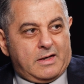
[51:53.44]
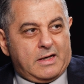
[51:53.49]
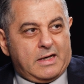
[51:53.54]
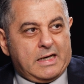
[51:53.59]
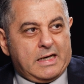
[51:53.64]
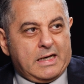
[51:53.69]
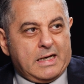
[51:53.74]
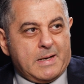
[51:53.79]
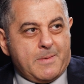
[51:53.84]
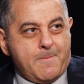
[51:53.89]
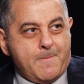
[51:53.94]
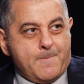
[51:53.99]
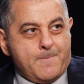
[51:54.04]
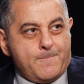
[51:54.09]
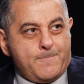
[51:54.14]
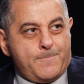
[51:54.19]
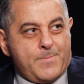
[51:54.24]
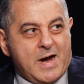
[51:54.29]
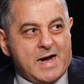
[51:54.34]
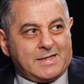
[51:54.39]

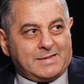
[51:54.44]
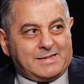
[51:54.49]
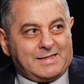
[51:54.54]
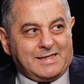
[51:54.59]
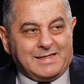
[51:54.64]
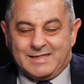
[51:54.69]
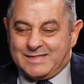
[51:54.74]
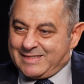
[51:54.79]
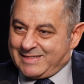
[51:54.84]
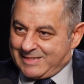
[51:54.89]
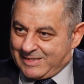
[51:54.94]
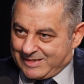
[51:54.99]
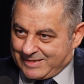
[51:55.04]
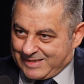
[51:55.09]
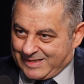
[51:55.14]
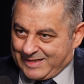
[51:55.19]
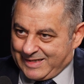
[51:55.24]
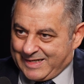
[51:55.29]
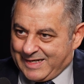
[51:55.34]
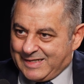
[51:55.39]
But in
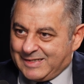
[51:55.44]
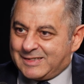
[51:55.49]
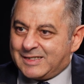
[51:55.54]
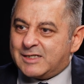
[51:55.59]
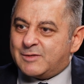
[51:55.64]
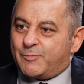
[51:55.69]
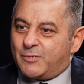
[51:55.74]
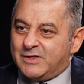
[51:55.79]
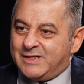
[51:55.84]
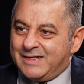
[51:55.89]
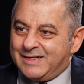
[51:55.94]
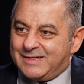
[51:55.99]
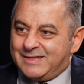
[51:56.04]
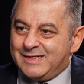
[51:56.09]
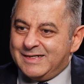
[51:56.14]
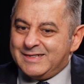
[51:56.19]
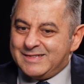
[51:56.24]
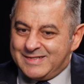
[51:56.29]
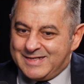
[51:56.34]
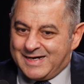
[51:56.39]
certain cases,
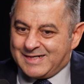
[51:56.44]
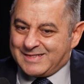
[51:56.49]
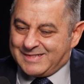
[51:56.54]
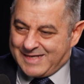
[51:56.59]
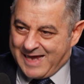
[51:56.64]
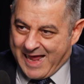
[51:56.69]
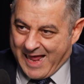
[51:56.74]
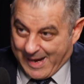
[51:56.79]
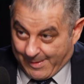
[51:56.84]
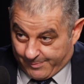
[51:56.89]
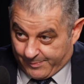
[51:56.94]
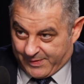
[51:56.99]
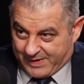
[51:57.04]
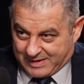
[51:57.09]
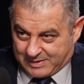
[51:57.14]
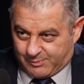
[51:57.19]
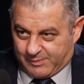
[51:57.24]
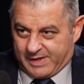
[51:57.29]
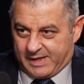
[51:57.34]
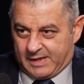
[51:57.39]
predicting does help
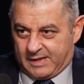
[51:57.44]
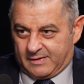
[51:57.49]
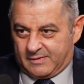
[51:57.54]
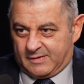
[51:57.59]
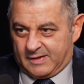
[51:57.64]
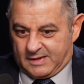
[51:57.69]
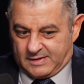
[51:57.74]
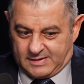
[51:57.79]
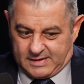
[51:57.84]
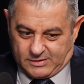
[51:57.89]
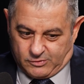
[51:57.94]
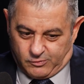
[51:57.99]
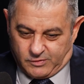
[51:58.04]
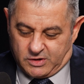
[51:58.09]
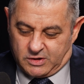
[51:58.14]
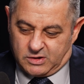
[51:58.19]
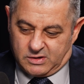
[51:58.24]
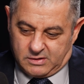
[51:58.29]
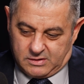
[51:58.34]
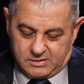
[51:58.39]
explaining things, as
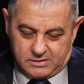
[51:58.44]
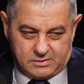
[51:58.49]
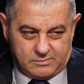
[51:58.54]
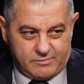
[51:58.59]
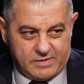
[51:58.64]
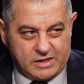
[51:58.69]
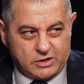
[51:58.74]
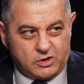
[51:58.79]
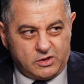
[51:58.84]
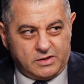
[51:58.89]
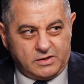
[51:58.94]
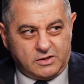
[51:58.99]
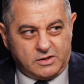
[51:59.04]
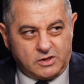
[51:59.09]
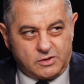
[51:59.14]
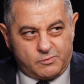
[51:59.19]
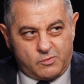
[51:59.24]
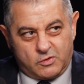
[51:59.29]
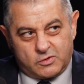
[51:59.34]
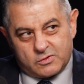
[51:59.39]
we mentioned in
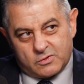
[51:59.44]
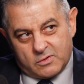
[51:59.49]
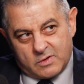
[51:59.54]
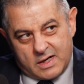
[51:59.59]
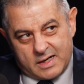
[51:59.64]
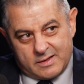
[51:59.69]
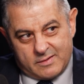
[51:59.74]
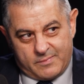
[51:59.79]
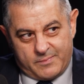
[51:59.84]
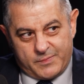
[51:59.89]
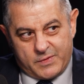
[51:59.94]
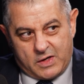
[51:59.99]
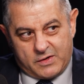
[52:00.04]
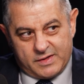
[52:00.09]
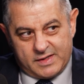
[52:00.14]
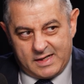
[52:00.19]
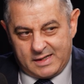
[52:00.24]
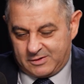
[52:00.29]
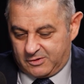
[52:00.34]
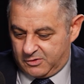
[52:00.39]
this book. So
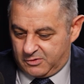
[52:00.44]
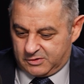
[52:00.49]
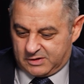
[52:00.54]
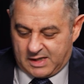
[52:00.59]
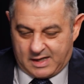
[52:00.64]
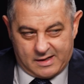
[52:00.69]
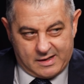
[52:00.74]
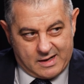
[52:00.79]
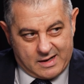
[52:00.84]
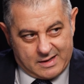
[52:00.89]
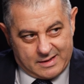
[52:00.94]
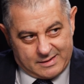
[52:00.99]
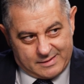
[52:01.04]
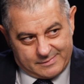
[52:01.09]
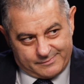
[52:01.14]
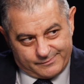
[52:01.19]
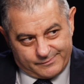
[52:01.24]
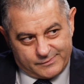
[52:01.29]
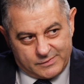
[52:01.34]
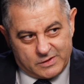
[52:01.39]
on that note,
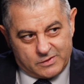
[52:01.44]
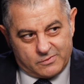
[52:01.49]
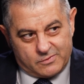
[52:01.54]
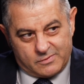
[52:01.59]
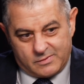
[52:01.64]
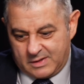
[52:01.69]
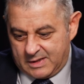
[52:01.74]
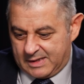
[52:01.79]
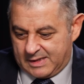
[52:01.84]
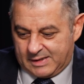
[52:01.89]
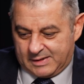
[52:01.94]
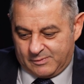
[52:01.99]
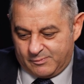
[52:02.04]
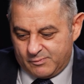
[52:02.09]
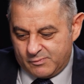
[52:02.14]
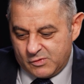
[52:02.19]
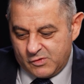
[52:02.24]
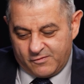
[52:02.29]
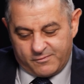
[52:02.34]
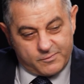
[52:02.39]

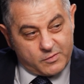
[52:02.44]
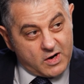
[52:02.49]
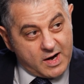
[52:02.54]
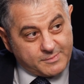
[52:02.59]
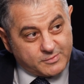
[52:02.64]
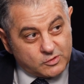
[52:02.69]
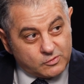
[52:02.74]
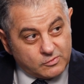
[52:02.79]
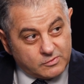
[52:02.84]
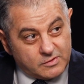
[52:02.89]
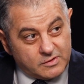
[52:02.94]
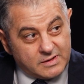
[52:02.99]
I'd move perhaps to